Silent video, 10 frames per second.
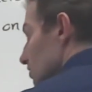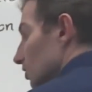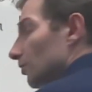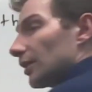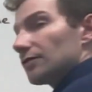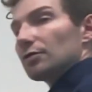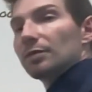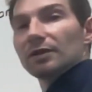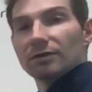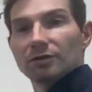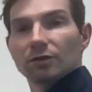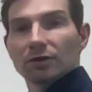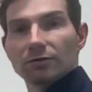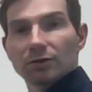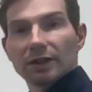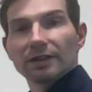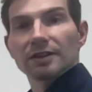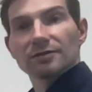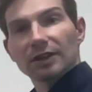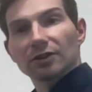So that would be, you can view that
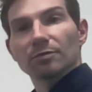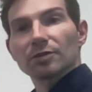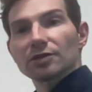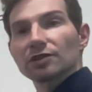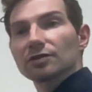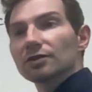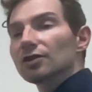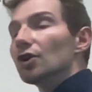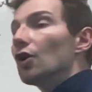as vector position